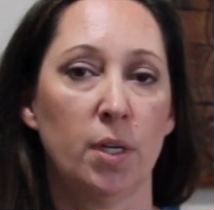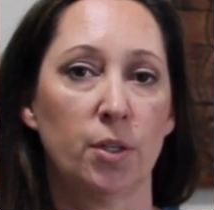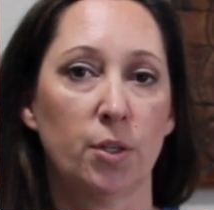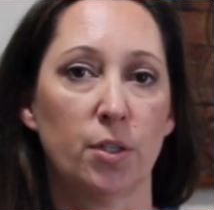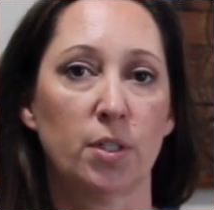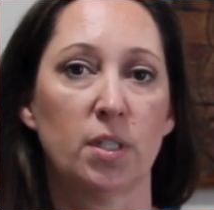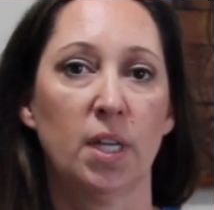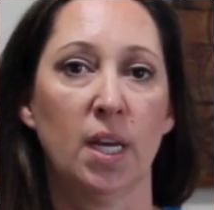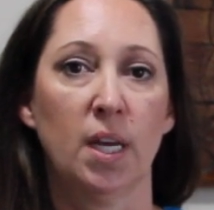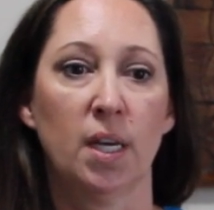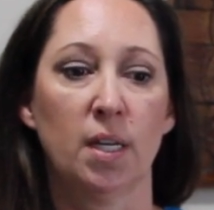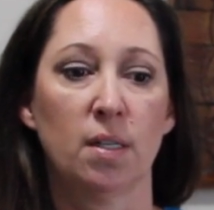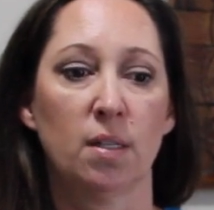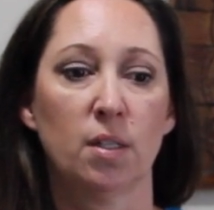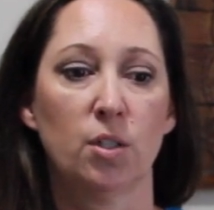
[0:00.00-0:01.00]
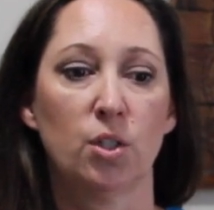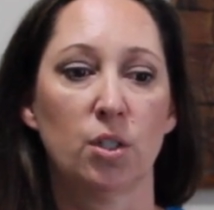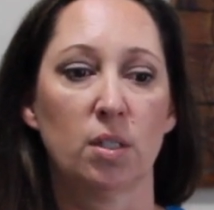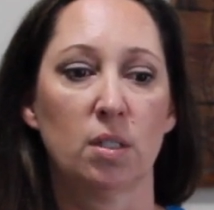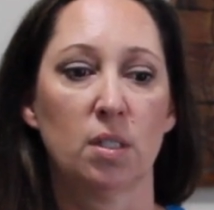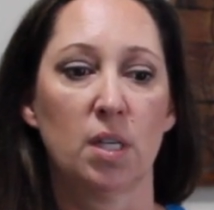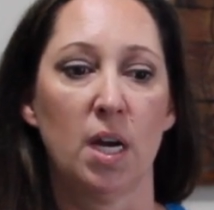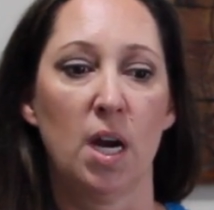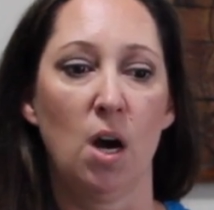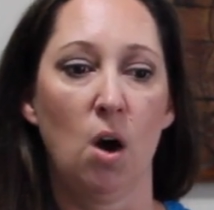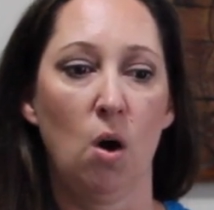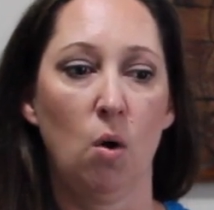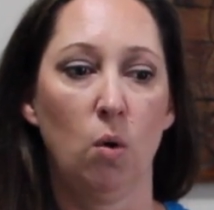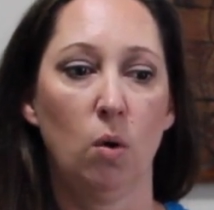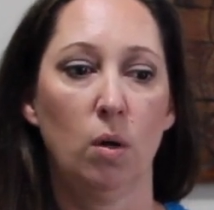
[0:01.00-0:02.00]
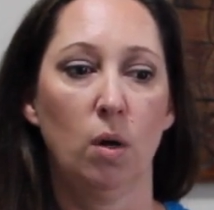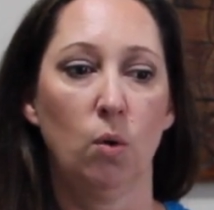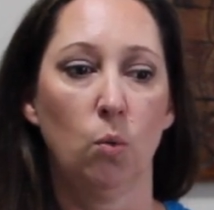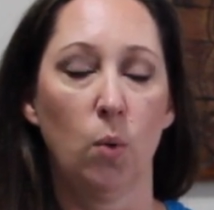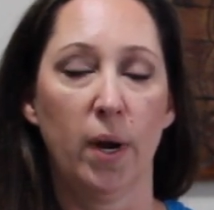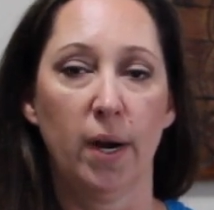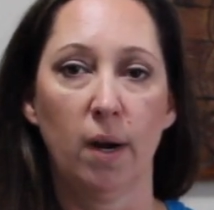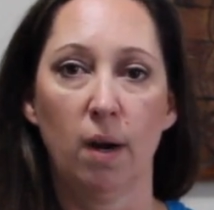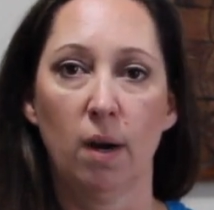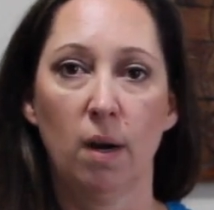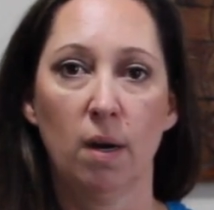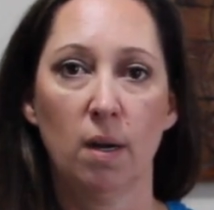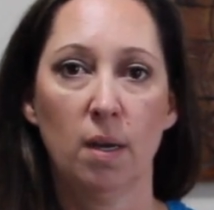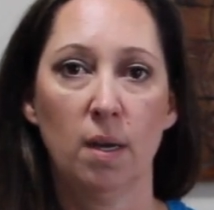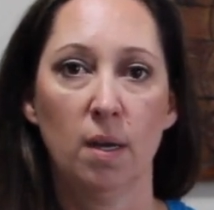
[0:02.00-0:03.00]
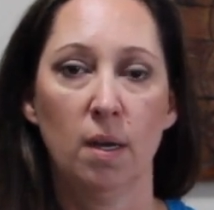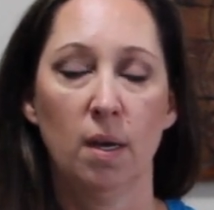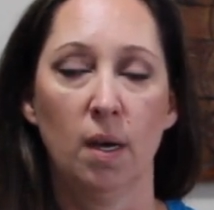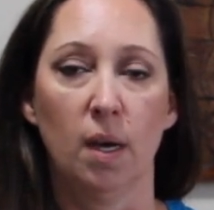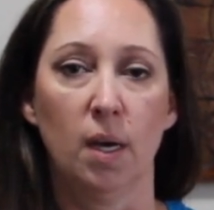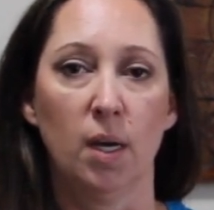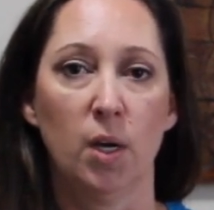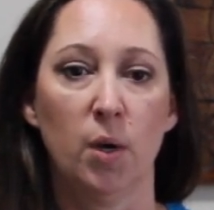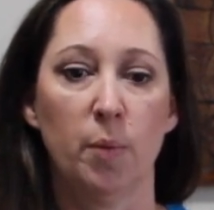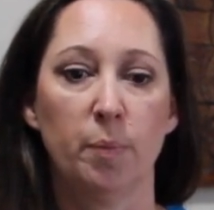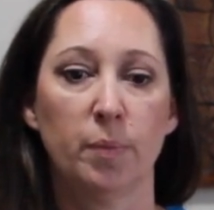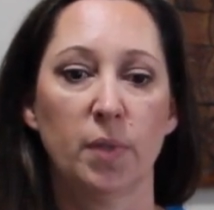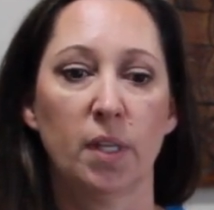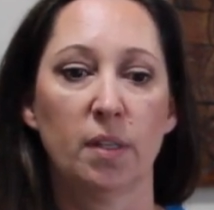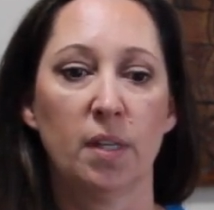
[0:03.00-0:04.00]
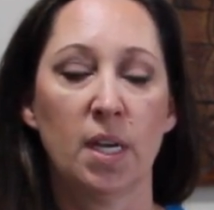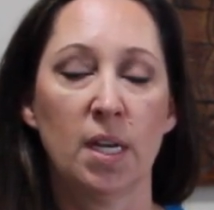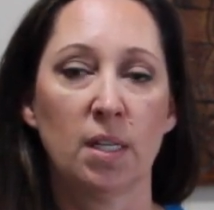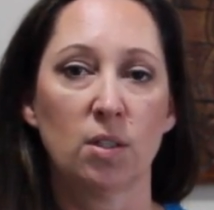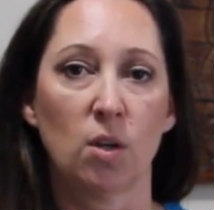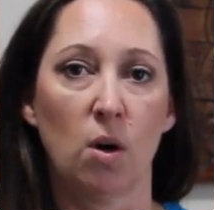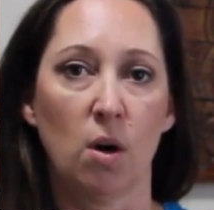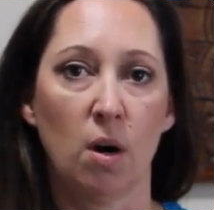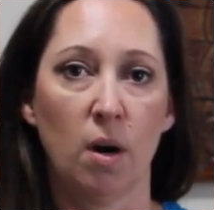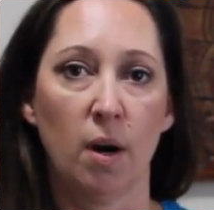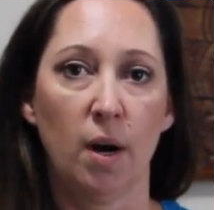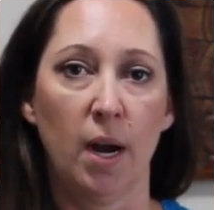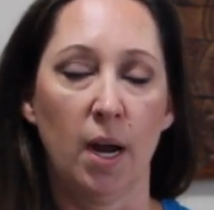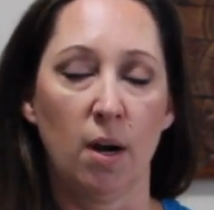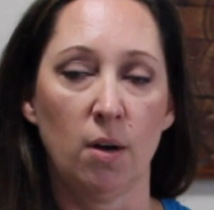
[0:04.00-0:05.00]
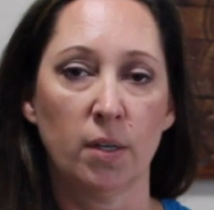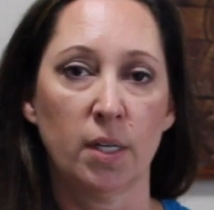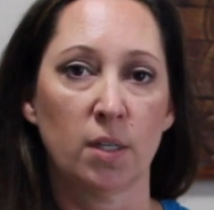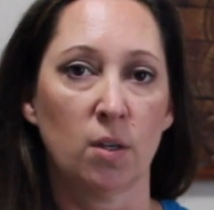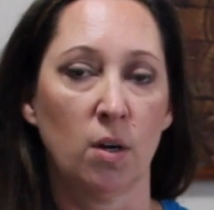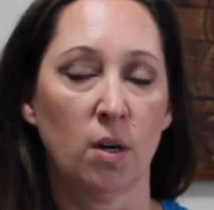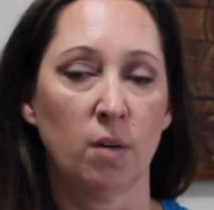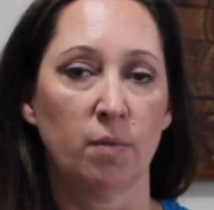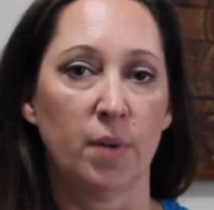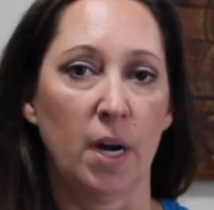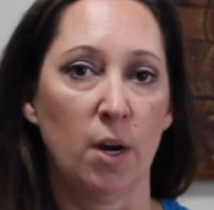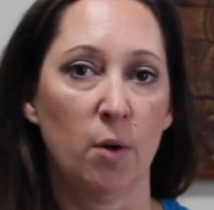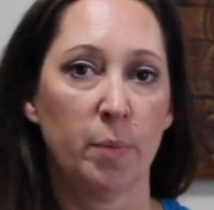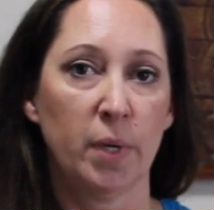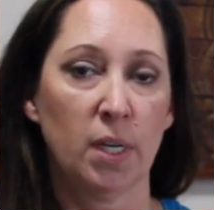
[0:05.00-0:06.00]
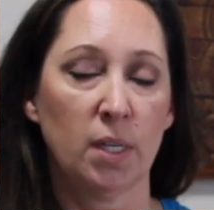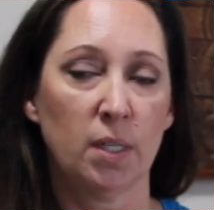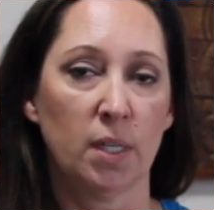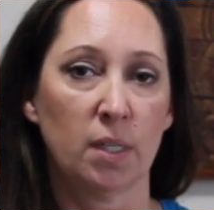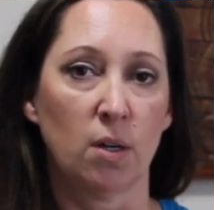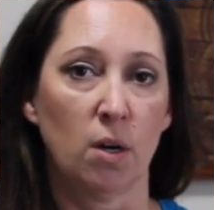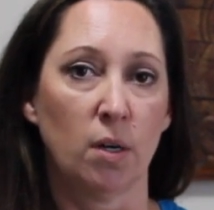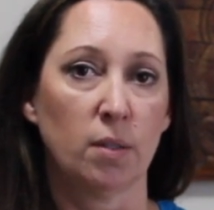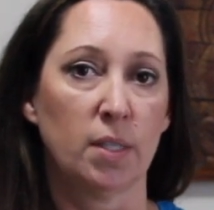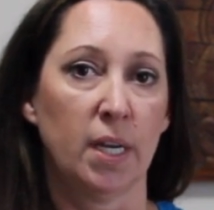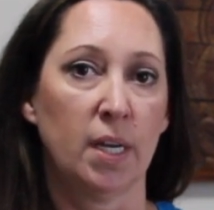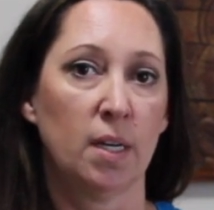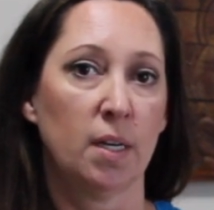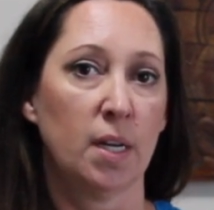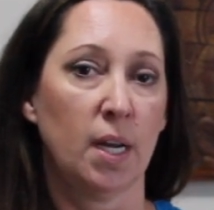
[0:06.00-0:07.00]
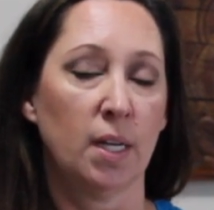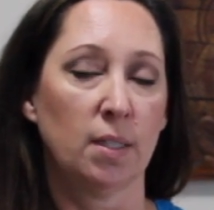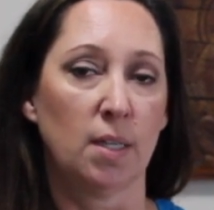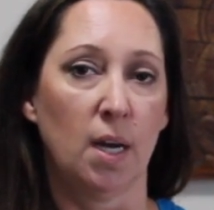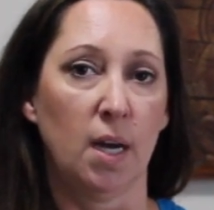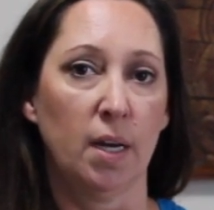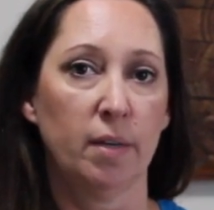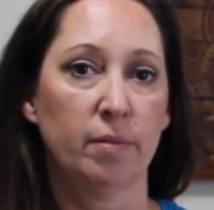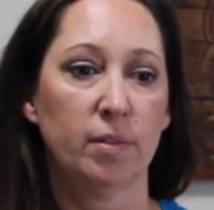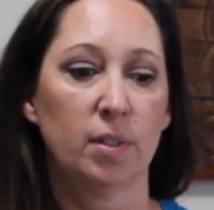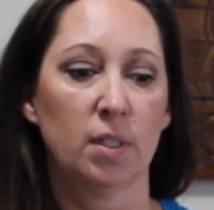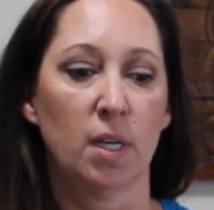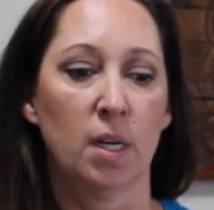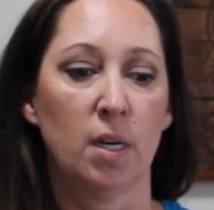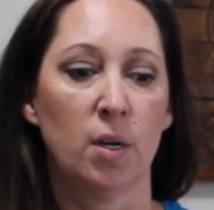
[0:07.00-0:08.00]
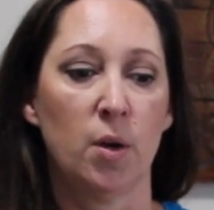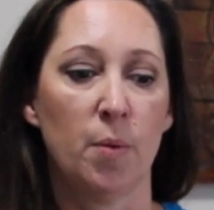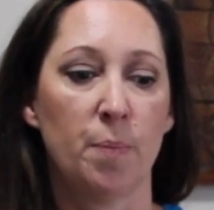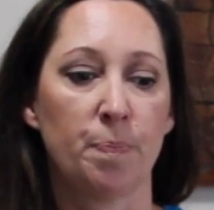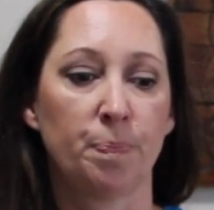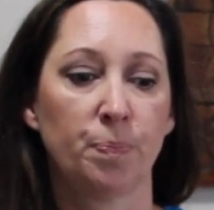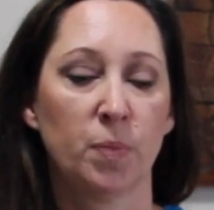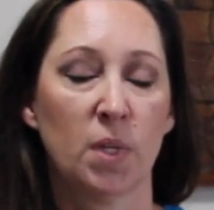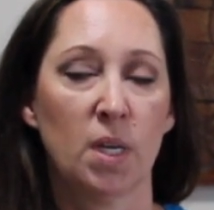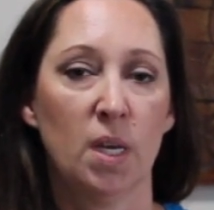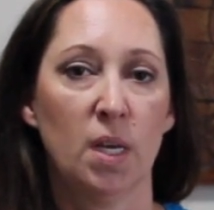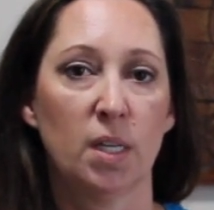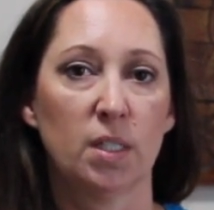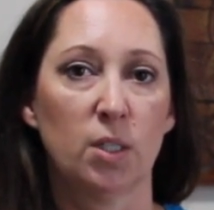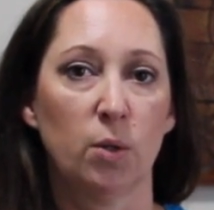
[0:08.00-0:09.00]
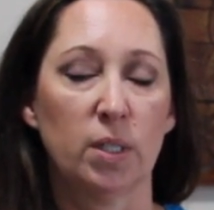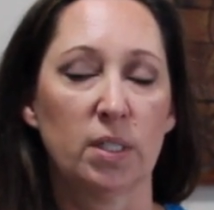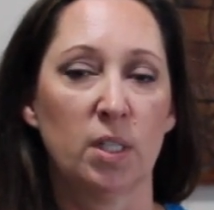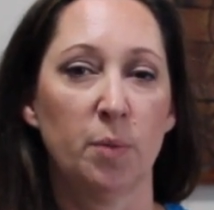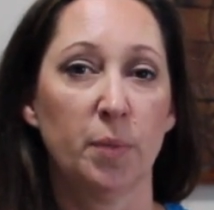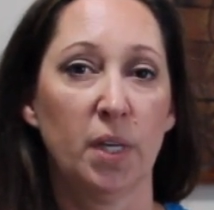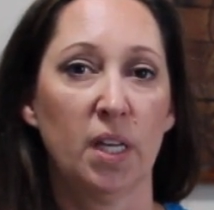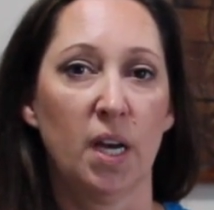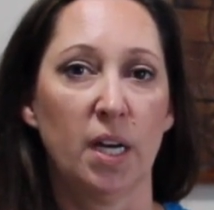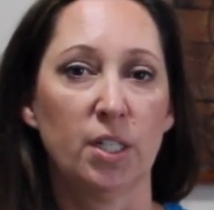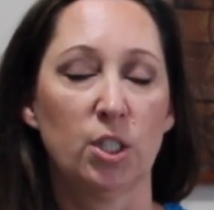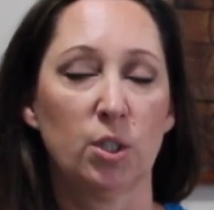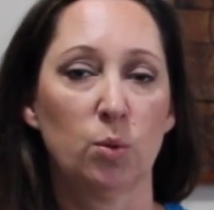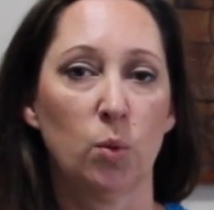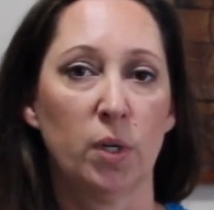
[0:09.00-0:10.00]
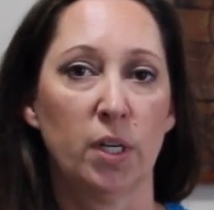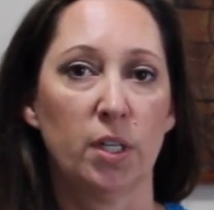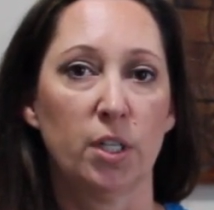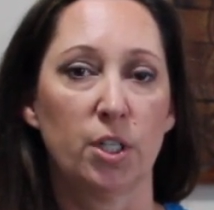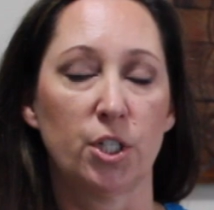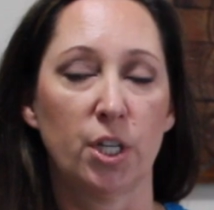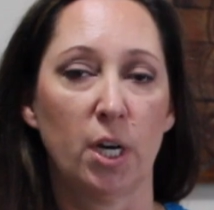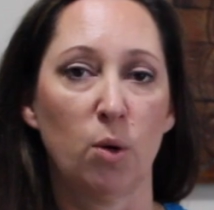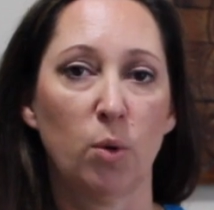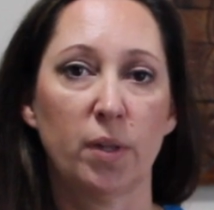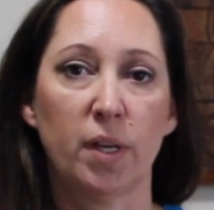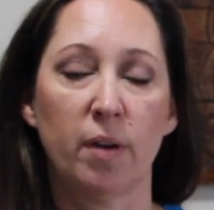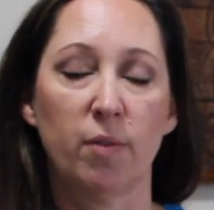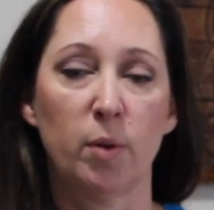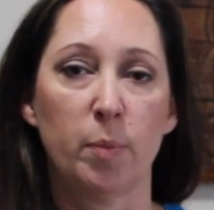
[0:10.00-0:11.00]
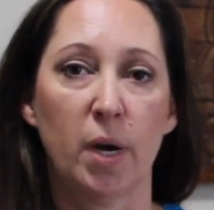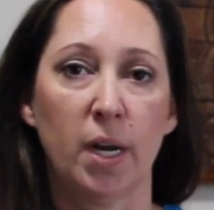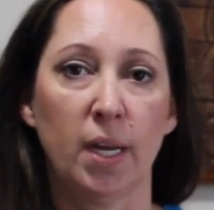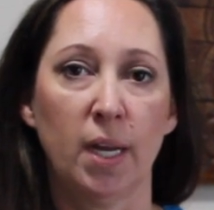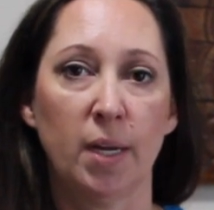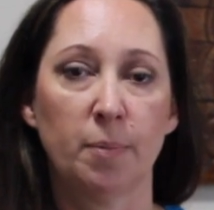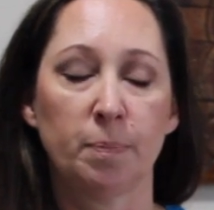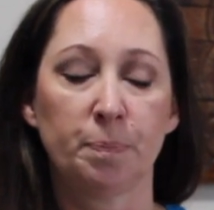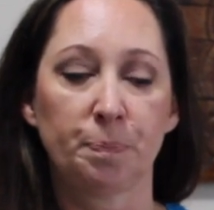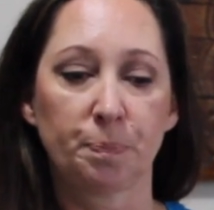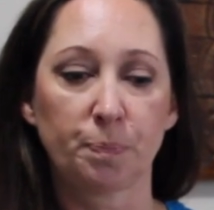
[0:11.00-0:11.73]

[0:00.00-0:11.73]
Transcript: understand just how aware the things are out in our environment and our day-to-day lives. So it's something that I just wanted to share with everybody.